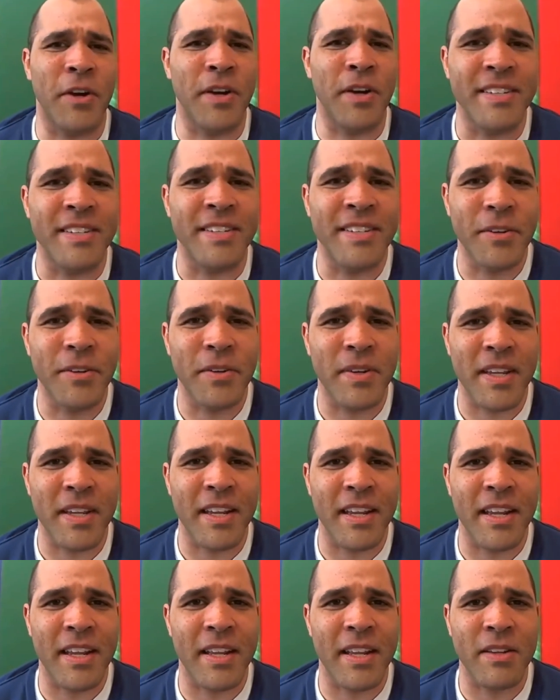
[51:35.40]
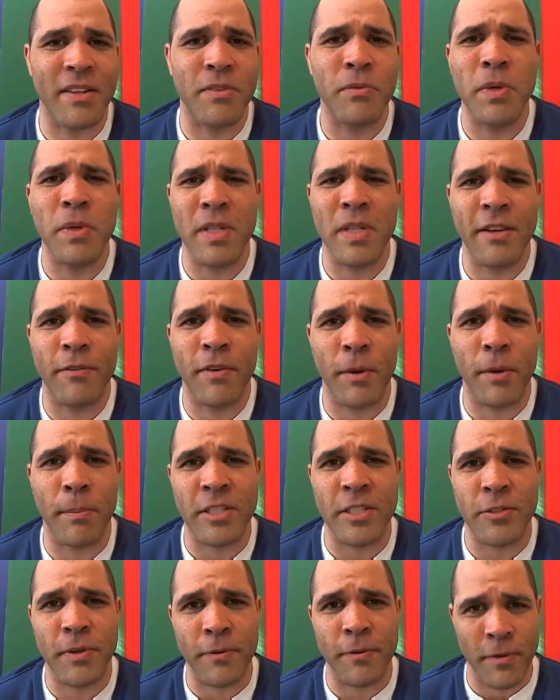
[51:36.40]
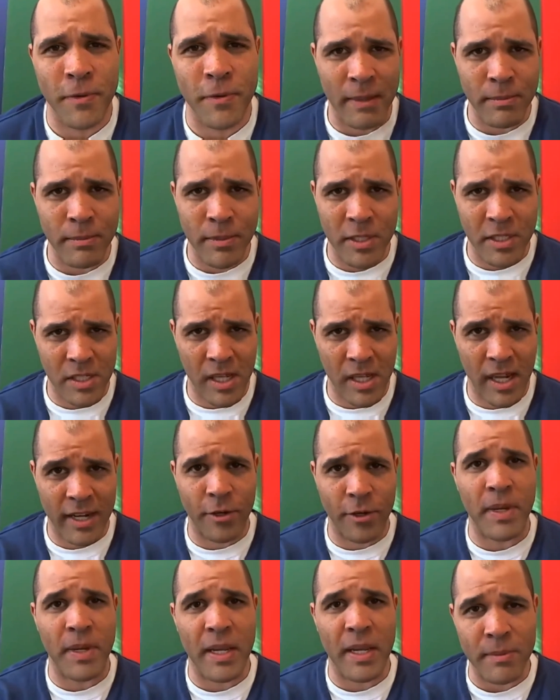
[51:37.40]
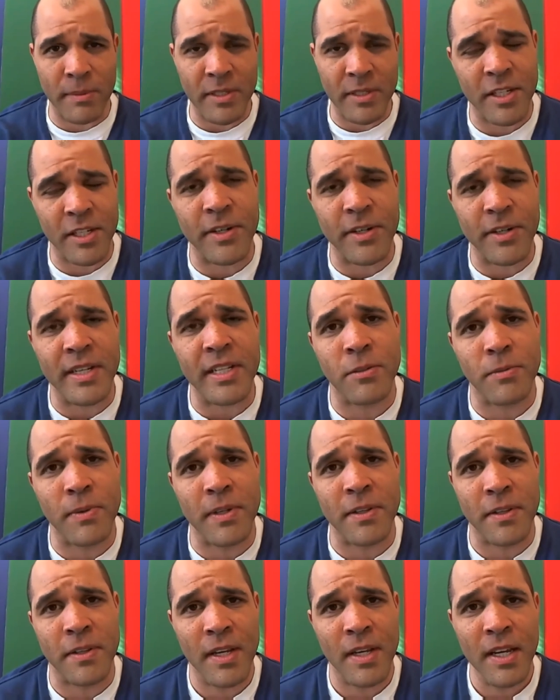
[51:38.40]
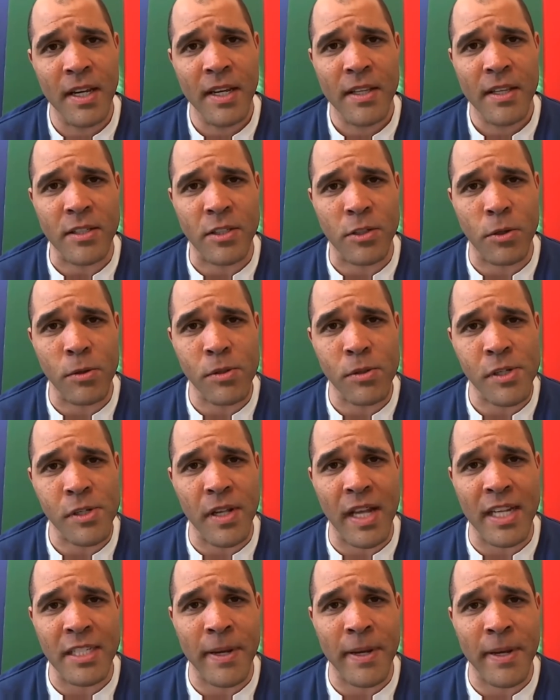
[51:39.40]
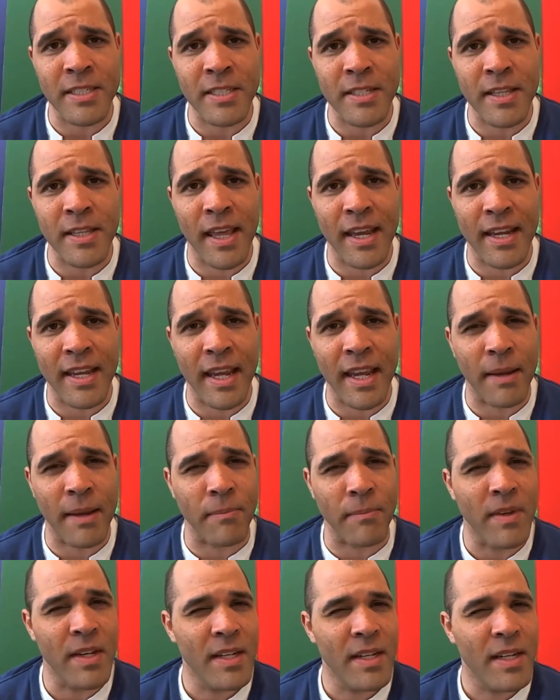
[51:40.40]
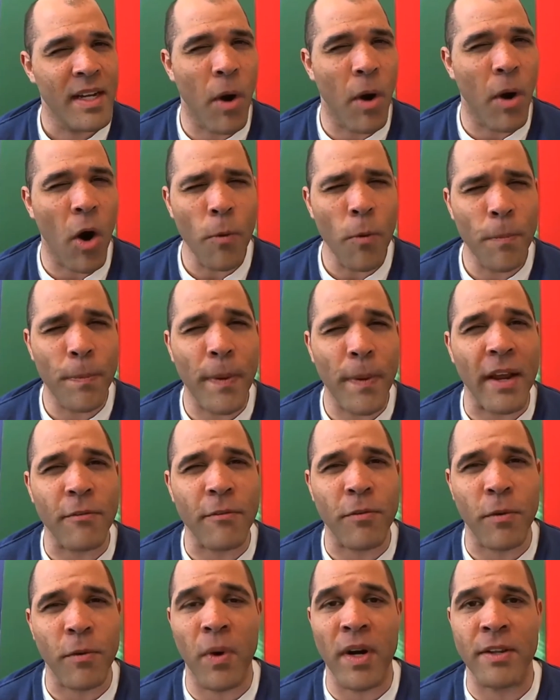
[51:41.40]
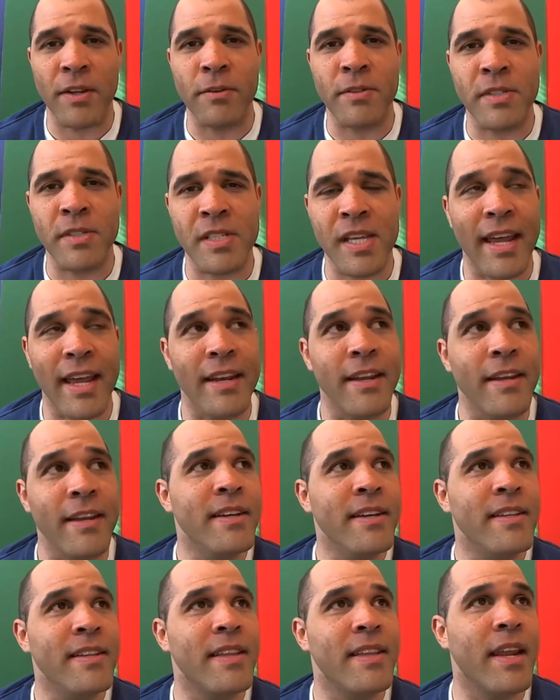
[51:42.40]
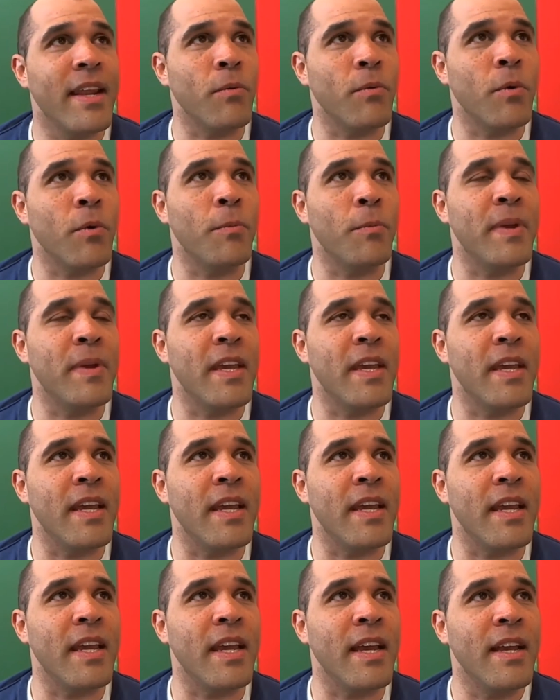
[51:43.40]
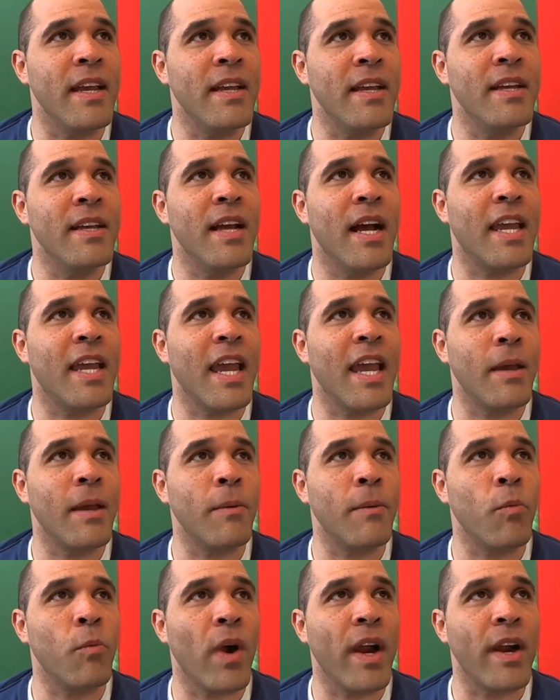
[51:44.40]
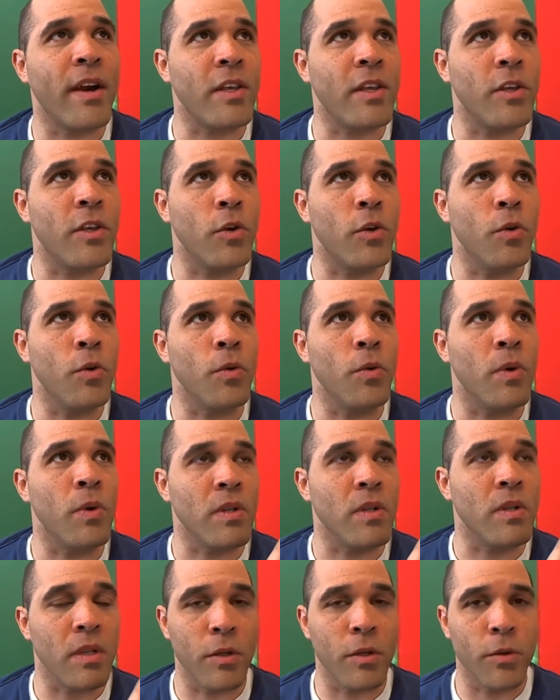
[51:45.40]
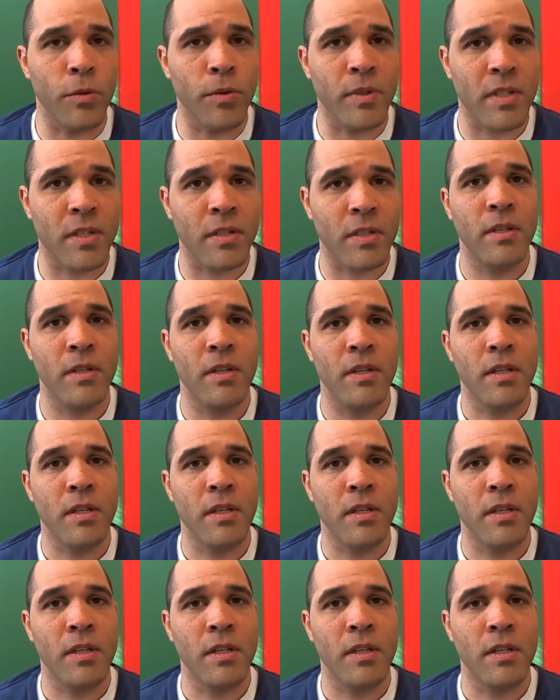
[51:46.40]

that good. You, it, we'll leave it a mystery for them, just like you're being mysterious with the social aspects of that game. I'm hoping, from what you said, that it will be a game where you loot,